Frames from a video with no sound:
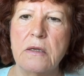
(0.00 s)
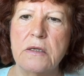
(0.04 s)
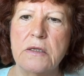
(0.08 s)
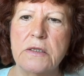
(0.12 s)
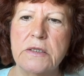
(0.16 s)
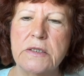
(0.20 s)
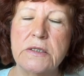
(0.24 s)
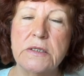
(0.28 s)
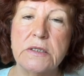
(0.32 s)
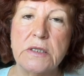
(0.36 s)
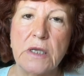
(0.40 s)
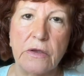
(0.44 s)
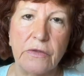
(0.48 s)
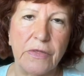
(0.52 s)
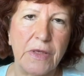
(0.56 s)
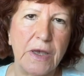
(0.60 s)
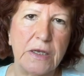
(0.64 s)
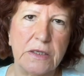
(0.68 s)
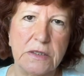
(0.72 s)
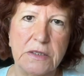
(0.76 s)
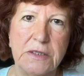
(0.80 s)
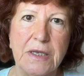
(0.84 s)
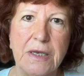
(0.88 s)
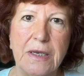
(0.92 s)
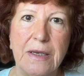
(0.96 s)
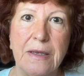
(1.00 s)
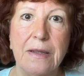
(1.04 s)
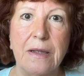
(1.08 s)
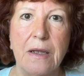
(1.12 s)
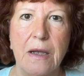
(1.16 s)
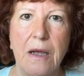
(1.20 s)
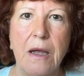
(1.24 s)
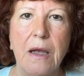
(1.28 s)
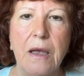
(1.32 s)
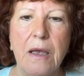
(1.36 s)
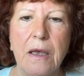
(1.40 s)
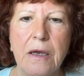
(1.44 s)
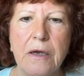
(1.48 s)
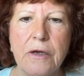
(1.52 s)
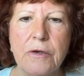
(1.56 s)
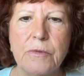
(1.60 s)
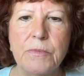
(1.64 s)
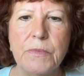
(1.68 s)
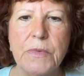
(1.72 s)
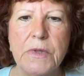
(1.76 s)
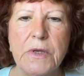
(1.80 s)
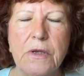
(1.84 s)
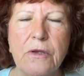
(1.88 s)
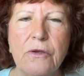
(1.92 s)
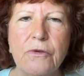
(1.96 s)
So that's it. I
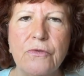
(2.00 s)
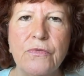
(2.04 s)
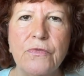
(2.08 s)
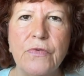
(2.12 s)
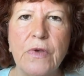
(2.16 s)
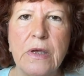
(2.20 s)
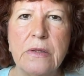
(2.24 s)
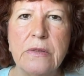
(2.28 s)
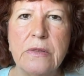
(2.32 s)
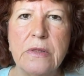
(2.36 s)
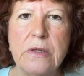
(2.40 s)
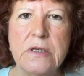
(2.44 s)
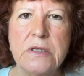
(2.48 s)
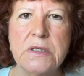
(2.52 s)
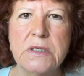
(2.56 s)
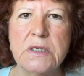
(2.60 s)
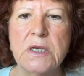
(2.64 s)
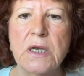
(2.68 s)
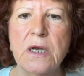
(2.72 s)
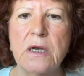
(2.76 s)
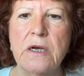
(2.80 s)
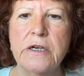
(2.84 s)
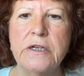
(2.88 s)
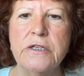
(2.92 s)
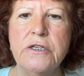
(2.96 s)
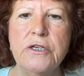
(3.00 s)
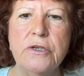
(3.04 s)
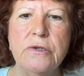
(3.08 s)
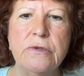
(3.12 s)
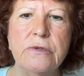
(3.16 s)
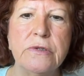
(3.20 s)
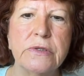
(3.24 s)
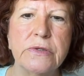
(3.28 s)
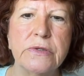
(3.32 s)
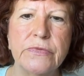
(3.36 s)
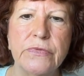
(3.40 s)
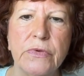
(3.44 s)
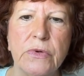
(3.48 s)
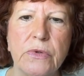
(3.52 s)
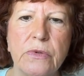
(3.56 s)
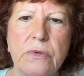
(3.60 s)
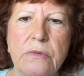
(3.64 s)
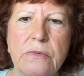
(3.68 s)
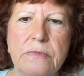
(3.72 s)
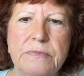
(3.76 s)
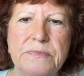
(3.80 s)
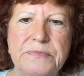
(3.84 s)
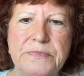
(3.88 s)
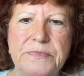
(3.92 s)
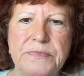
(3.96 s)
hope that you found this guide
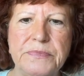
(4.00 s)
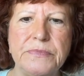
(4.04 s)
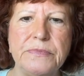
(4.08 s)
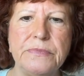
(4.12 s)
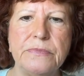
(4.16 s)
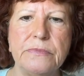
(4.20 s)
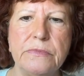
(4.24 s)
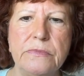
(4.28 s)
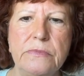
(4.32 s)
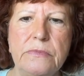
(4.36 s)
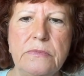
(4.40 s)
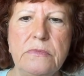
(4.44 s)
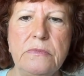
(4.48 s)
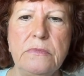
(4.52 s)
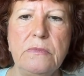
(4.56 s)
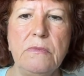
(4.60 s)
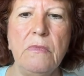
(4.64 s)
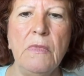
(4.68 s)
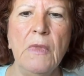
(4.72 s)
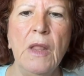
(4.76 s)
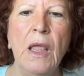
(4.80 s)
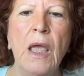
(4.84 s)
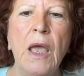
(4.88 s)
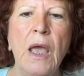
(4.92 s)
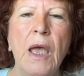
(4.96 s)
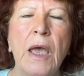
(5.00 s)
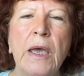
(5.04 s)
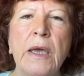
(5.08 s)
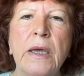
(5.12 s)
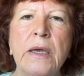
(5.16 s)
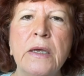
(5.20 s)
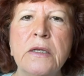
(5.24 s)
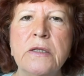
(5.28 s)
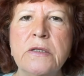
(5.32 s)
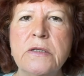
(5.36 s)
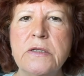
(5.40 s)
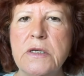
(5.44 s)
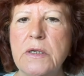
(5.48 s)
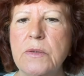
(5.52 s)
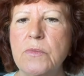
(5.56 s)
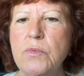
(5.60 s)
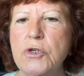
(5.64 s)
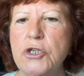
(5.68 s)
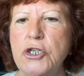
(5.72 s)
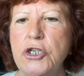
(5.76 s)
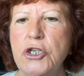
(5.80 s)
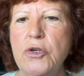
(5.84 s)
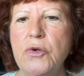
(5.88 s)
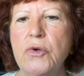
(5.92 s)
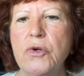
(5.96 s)
useful, and I
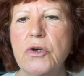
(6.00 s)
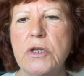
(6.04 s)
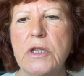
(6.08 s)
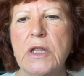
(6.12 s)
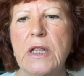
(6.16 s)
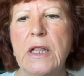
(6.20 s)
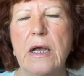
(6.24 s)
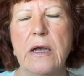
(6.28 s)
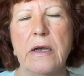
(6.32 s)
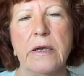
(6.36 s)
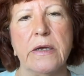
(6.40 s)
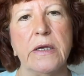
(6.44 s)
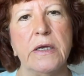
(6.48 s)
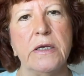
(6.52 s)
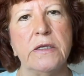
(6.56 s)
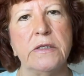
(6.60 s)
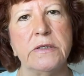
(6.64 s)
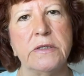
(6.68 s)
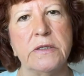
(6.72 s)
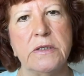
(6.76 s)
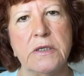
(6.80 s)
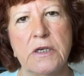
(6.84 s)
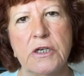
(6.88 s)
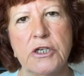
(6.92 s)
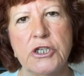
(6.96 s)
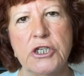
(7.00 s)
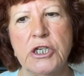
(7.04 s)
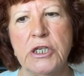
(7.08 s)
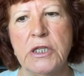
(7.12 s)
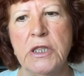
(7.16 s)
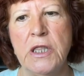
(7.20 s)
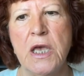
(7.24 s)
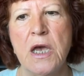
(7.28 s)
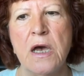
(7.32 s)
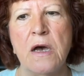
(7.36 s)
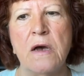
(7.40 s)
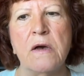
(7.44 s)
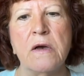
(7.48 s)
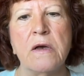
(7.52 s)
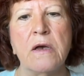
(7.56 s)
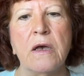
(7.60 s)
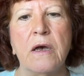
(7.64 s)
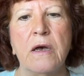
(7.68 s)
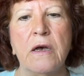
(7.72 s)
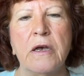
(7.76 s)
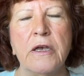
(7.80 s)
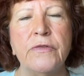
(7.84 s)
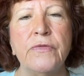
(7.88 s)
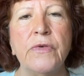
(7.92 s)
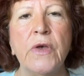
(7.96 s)
wish you good luck in searching the
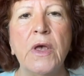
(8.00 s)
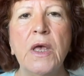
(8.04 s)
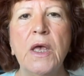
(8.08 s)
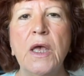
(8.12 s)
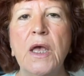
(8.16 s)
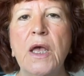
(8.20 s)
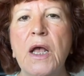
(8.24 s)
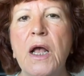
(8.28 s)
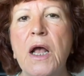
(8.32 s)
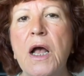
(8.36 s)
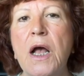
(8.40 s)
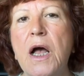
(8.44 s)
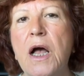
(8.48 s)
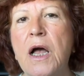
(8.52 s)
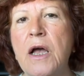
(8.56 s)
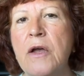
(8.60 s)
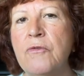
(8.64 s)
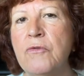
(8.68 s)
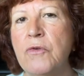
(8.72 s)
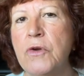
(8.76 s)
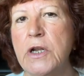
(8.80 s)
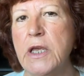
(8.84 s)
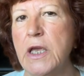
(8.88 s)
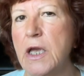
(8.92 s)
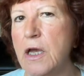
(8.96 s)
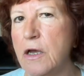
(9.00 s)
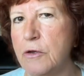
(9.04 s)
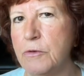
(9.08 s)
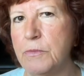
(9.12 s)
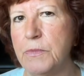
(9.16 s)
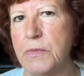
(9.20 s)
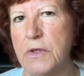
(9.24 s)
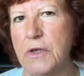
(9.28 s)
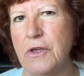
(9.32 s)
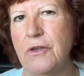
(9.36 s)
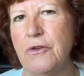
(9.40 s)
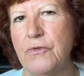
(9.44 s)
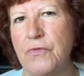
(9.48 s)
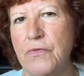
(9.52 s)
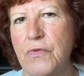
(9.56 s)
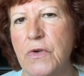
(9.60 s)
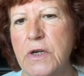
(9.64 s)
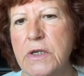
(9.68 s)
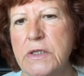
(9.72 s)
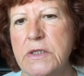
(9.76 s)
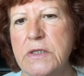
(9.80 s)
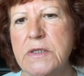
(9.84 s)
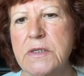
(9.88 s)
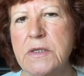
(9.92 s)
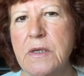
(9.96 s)
archive. I really hope that you
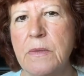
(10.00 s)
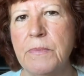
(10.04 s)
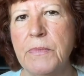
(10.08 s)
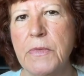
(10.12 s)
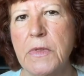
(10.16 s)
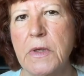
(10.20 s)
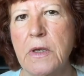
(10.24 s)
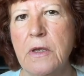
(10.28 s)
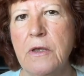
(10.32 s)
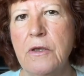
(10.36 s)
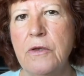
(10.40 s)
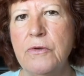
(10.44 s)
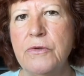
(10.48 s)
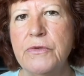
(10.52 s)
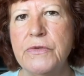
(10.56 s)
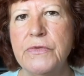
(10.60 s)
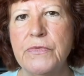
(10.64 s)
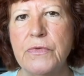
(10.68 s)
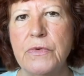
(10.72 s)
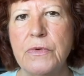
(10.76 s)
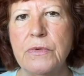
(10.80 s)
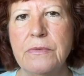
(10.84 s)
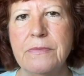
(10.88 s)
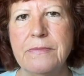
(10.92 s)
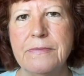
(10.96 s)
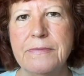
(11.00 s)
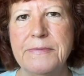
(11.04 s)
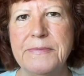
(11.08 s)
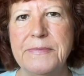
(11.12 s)
find something useful.